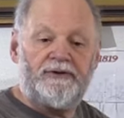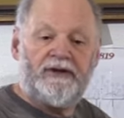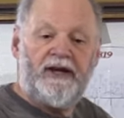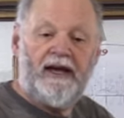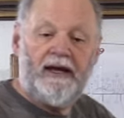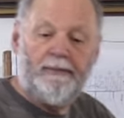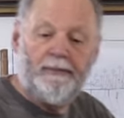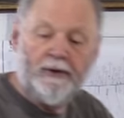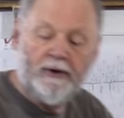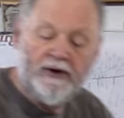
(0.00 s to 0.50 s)

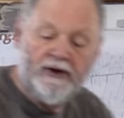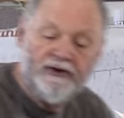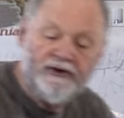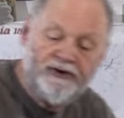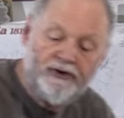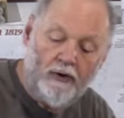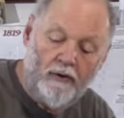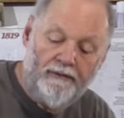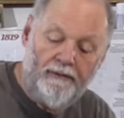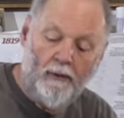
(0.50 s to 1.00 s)
tapered and
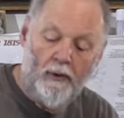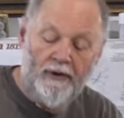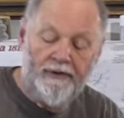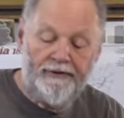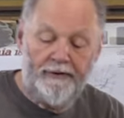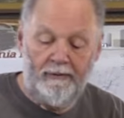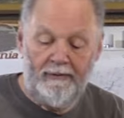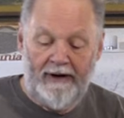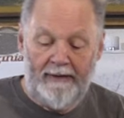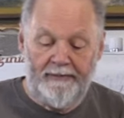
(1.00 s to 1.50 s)
so forth
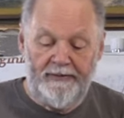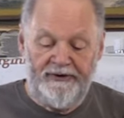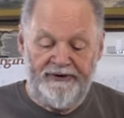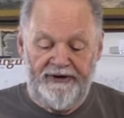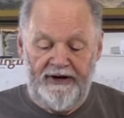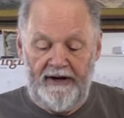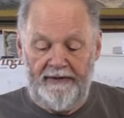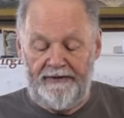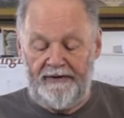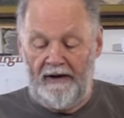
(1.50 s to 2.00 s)
to
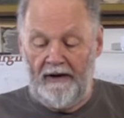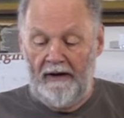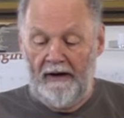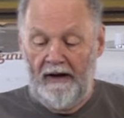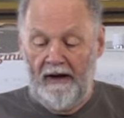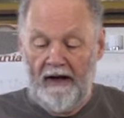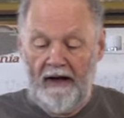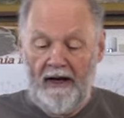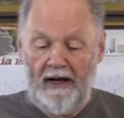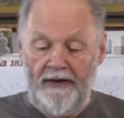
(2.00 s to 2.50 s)
represent the
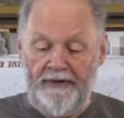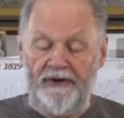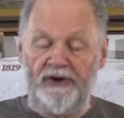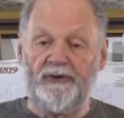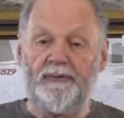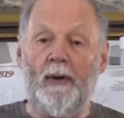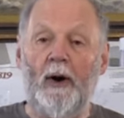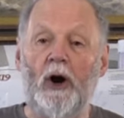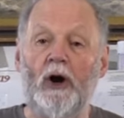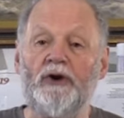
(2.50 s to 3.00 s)
the
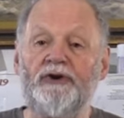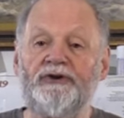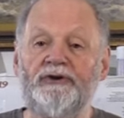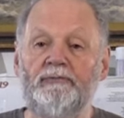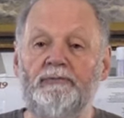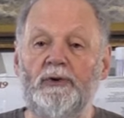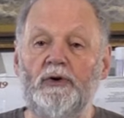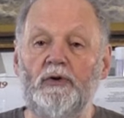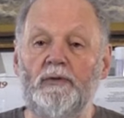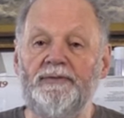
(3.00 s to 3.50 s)
spars
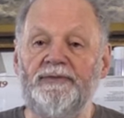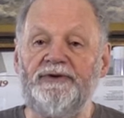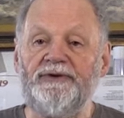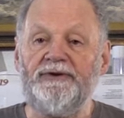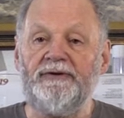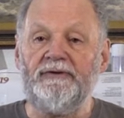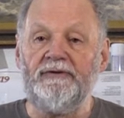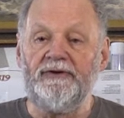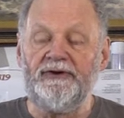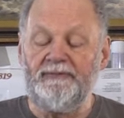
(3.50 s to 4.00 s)
and booms
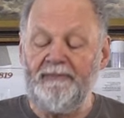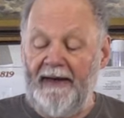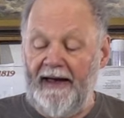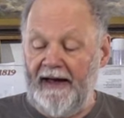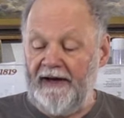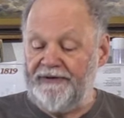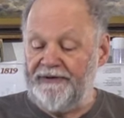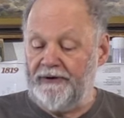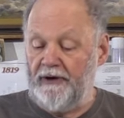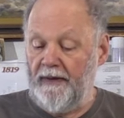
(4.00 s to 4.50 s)
and
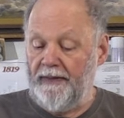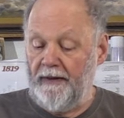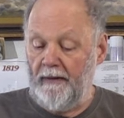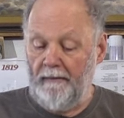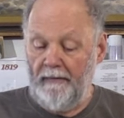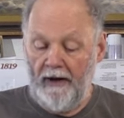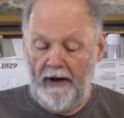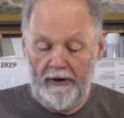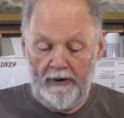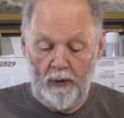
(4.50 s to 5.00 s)
masts on the
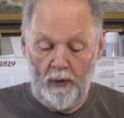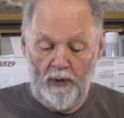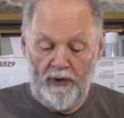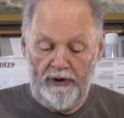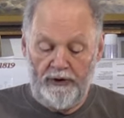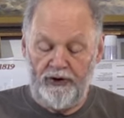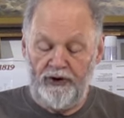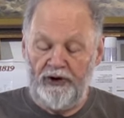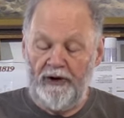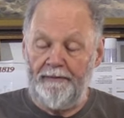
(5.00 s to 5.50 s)
on a
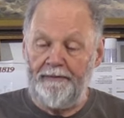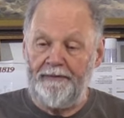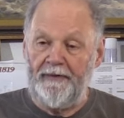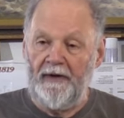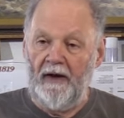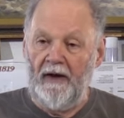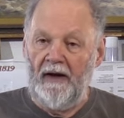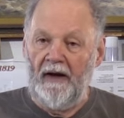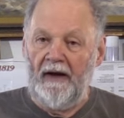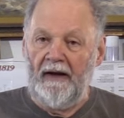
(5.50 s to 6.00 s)
real ship
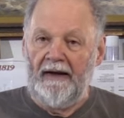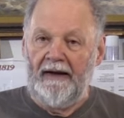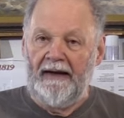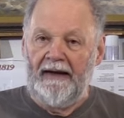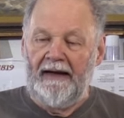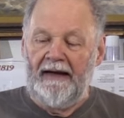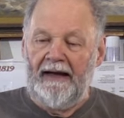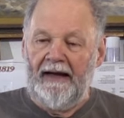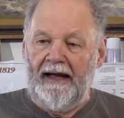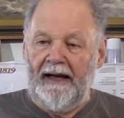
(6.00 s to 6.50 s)

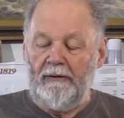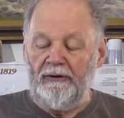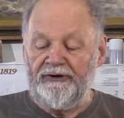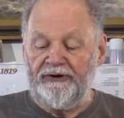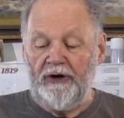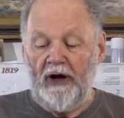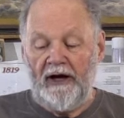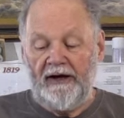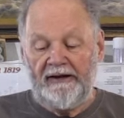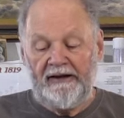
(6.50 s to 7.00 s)
I was
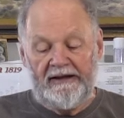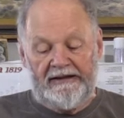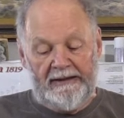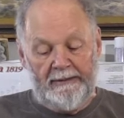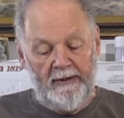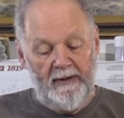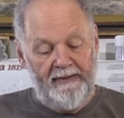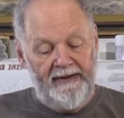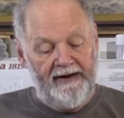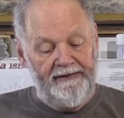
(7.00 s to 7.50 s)
talking to
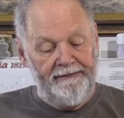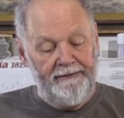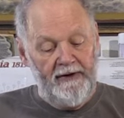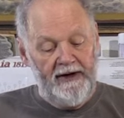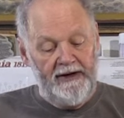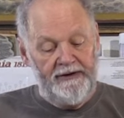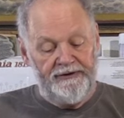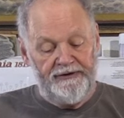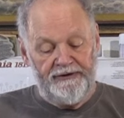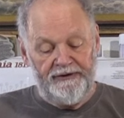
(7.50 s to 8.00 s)
some of my
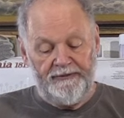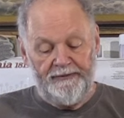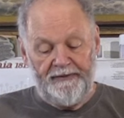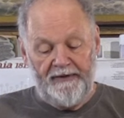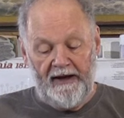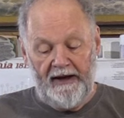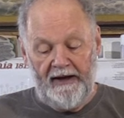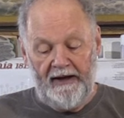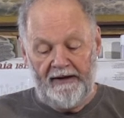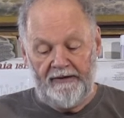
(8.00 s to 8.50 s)
friends
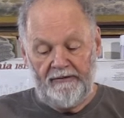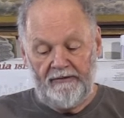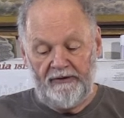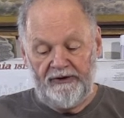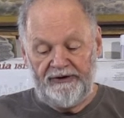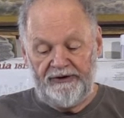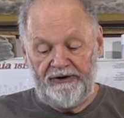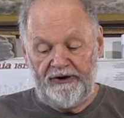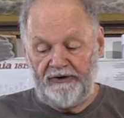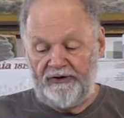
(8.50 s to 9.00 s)
and
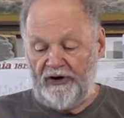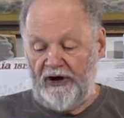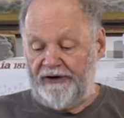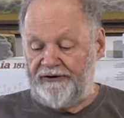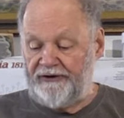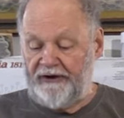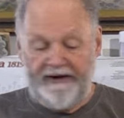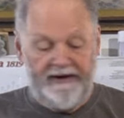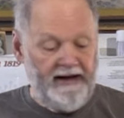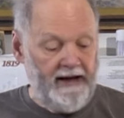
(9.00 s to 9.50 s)
was
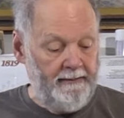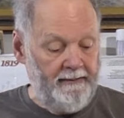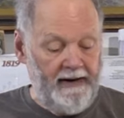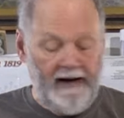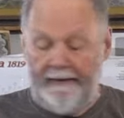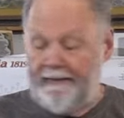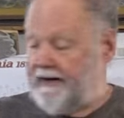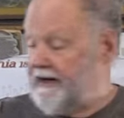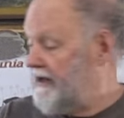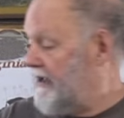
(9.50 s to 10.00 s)
suggesting that
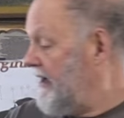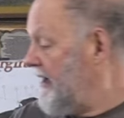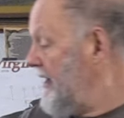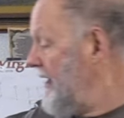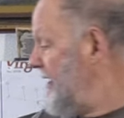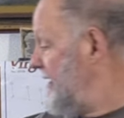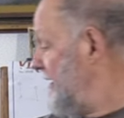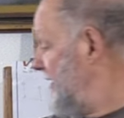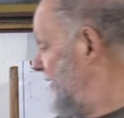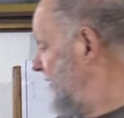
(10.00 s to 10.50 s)
maybe
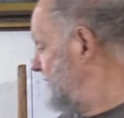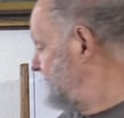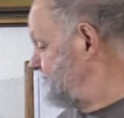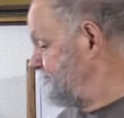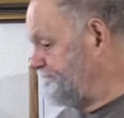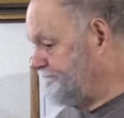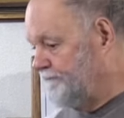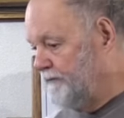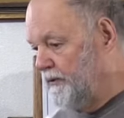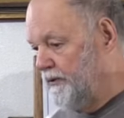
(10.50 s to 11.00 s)
I um,
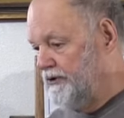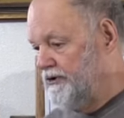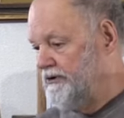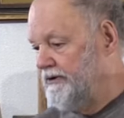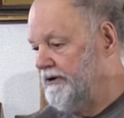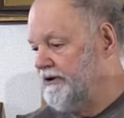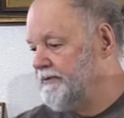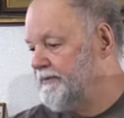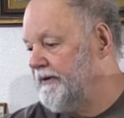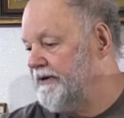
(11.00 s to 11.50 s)
Where's
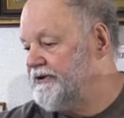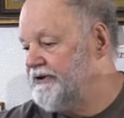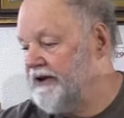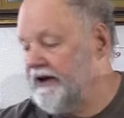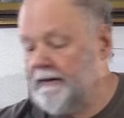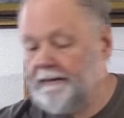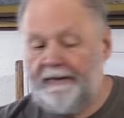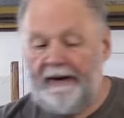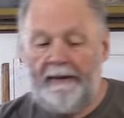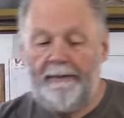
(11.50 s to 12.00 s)
my
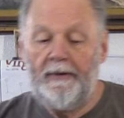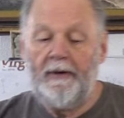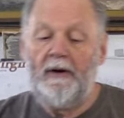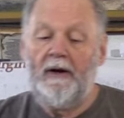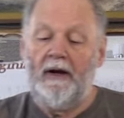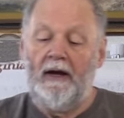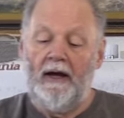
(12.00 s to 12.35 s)
sandpaper?